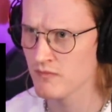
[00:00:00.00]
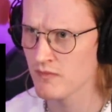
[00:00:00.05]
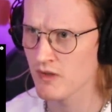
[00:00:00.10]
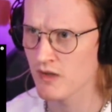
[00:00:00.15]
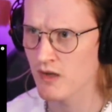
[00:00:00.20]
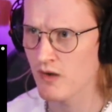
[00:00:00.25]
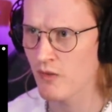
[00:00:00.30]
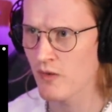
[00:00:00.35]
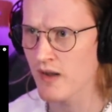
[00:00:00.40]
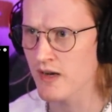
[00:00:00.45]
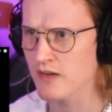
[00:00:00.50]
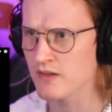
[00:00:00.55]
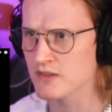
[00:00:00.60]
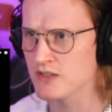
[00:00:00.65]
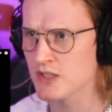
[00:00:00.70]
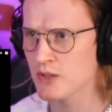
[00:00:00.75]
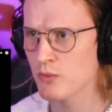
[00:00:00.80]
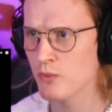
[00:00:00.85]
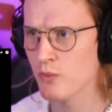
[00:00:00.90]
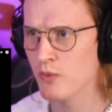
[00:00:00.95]
Oh, hang on.
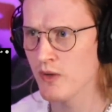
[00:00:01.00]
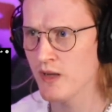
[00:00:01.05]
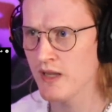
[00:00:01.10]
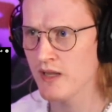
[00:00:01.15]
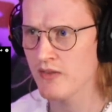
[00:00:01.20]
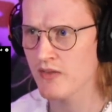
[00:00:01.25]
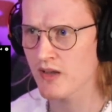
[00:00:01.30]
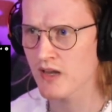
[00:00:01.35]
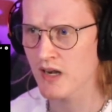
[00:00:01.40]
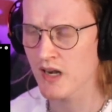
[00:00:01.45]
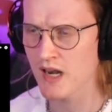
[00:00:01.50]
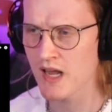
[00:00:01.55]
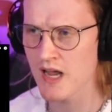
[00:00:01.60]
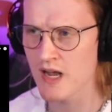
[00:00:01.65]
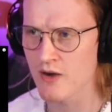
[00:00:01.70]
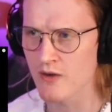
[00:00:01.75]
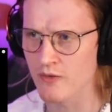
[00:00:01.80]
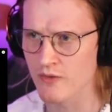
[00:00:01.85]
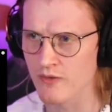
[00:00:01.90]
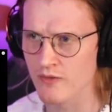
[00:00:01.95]
So we're the
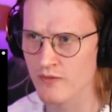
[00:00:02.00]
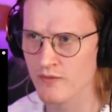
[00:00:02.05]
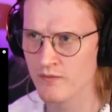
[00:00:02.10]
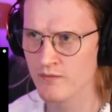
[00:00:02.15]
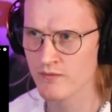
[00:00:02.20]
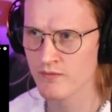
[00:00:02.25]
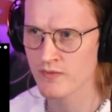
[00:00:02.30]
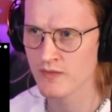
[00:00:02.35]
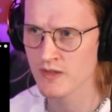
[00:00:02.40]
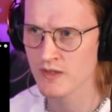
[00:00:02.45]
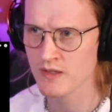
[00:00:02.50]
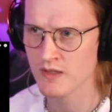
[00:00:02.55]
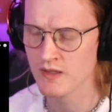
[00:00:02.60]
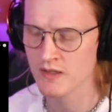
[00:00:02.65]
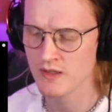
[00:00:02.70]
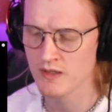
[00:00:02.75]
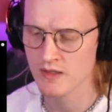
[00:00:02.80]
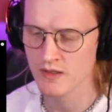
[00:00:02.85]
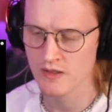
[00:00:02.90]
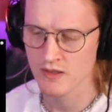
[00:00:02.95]
clown.
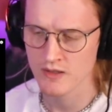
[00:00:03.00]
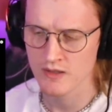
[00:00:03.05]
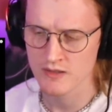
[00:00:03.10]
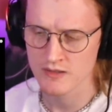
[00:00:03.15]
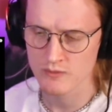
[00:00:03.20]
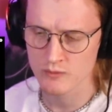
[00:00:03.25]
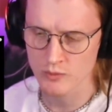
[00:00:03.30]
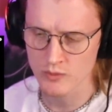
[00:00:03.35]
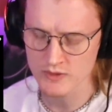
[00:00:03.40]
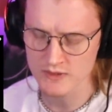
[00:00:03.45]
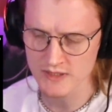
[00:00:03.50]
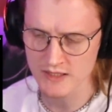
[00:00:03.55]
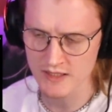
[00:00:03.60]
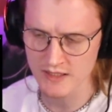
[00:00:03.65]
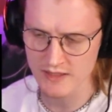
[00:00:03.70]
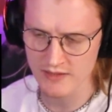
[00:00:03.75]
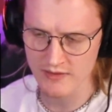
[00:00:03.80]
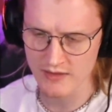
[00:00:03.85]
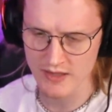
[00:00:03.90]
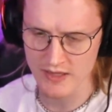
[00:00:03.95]
Wasn't
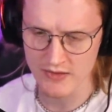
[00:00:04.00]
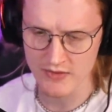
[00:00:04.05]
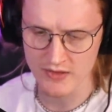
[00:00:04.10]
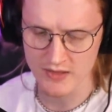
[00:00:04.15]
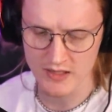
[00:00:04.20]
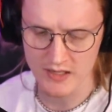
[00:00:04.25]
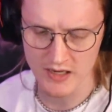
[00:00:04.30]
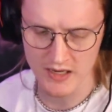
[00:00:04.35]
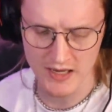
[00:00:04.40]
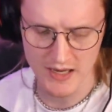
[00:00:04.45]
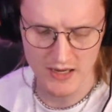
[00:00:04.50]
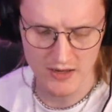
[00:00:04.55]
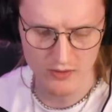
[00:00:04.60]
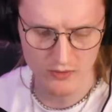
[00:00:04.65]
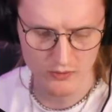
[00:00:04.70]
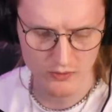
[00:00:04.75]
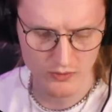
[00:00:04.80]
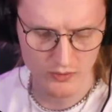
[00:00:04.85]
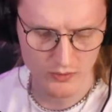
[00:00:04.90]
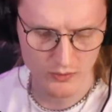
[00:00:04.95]
it that the
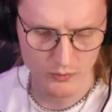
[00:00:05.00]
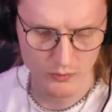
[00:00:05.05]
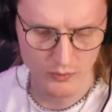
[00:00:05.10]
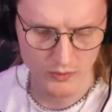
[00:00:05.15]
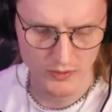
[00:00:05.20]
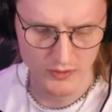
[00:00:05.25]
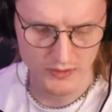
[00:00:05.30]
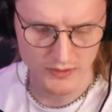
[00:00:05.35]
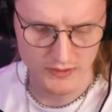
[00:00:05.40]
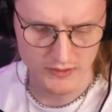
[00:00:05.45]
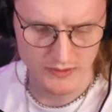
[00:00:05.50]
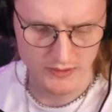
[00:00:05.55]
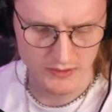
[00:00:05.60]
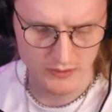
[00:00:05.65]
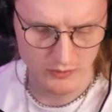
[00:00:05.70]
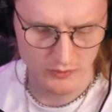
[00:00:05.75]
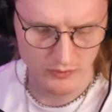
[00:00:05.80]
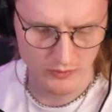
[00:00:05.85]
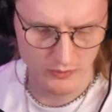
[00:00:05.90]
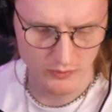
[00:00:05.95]
clown was
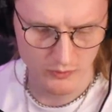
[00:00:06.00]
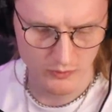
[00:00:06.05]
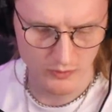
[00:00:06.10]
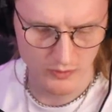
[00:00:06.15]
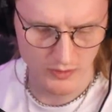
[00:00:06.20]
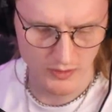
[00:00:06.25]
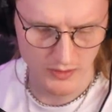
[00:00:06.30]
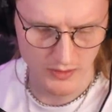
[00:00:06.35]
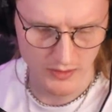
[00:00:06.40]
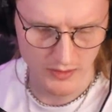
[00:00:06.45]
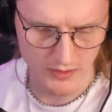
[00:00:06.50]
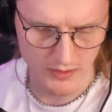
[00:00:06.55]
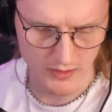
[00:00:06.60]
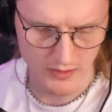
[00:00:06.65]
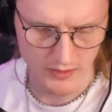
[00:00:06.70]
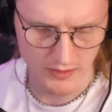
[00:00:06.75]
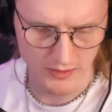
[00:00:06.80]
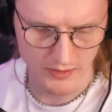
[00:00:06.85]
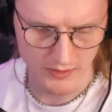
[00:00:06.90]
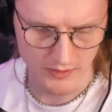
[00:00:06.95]

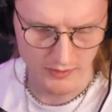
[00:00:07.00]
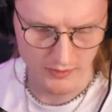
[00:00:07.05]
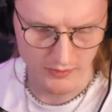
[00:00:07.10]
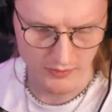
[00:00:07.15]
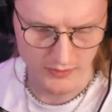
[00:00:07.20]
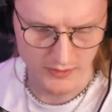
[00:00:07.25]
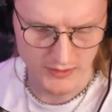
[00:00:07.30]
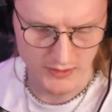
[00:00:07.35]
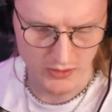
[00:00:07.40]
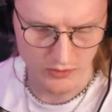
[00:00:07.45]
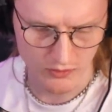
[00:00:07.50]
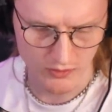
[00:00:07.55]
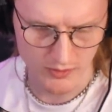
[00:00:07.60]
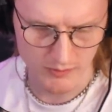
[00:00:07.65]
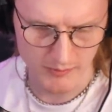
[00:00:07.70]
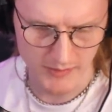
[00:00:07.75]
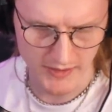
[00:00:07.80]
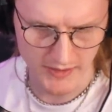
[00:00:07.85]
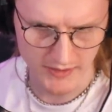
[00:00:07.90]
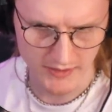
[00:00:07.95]
the toy
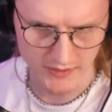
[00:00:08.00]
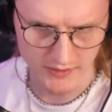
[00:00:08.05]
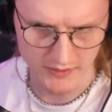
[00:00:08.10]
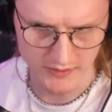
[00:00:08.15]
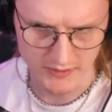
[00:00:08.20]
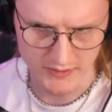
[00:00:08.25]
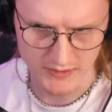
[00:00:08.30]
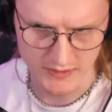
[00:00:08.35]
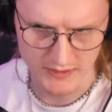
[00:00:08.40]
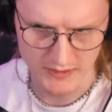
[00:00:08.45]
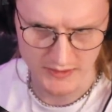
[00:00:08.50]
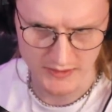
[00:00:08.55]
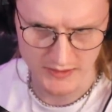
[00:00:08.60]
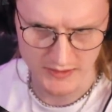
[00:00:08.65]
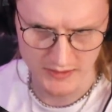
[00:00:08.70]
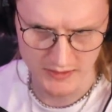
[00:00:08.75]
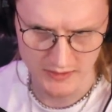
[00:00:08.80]
maker's...